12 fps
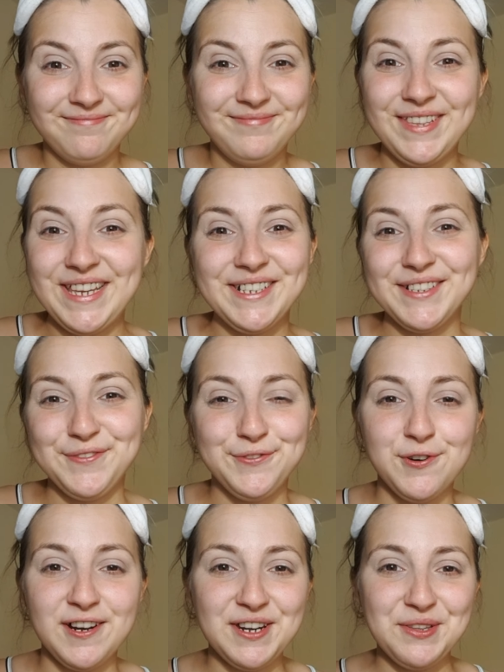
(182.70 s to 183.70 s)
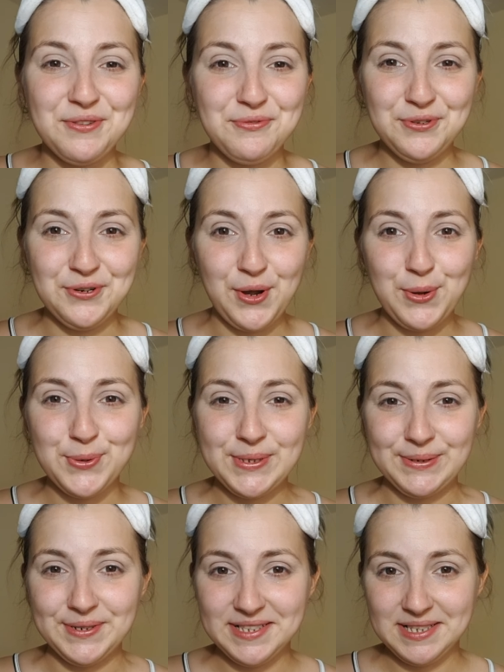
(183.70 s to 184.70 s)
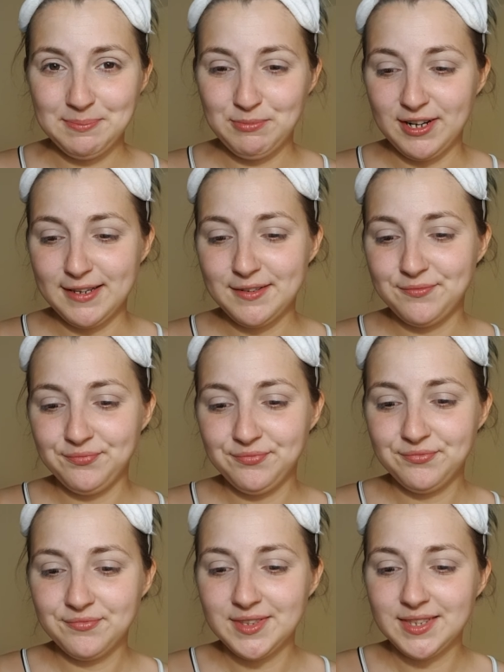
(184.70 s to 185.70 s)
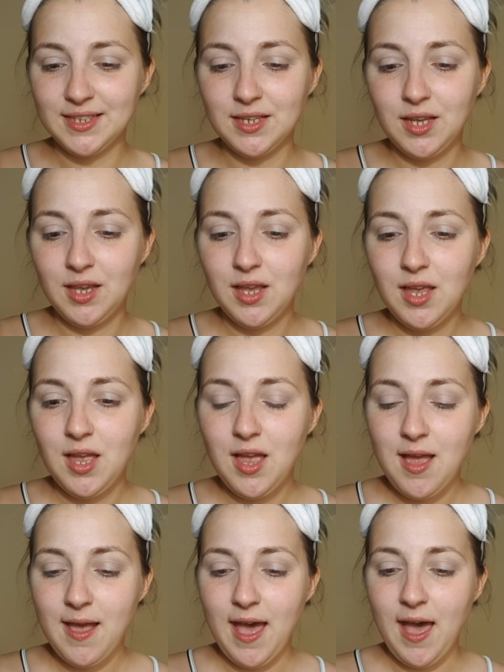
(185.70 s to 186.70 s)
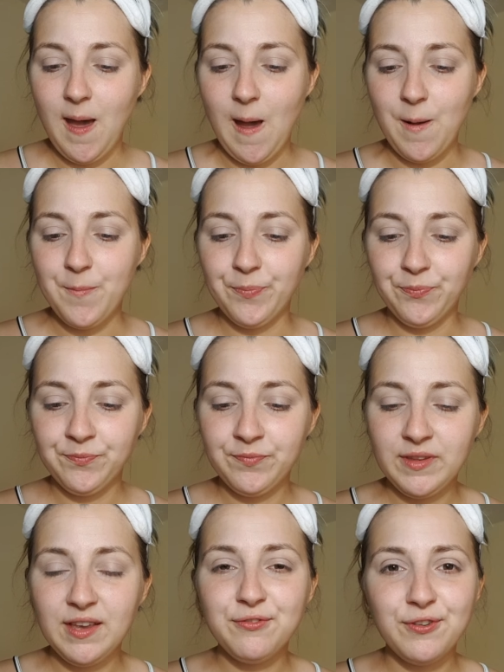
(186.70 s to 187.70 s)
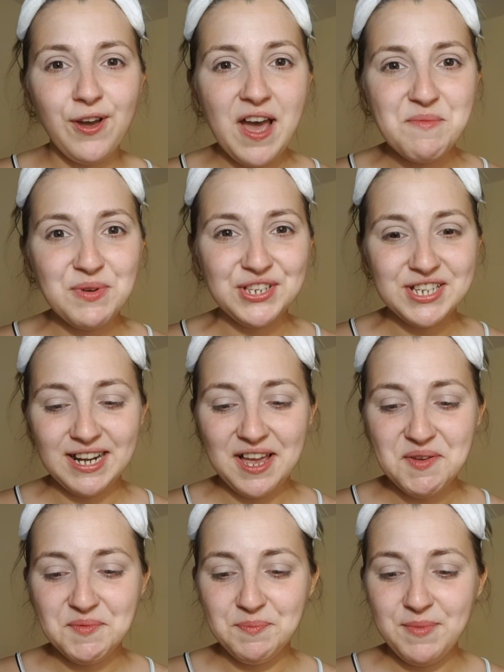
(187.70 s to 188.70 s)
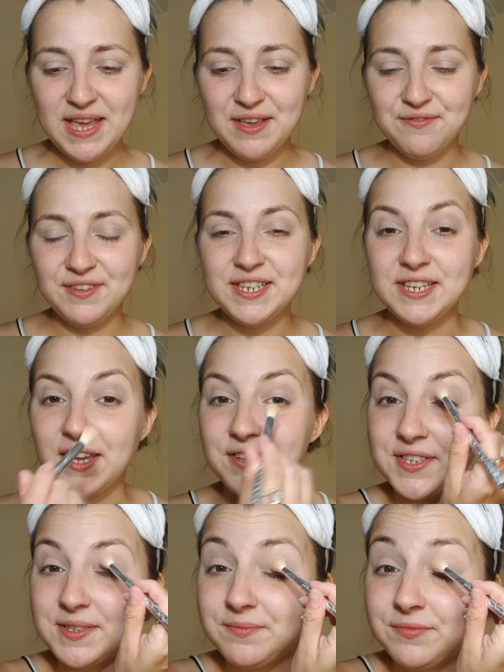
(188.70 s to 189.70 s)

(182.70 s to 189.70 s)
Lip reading: Things are falling on the floor and all sorts. It's brilliant. I forgot how much I like making videos.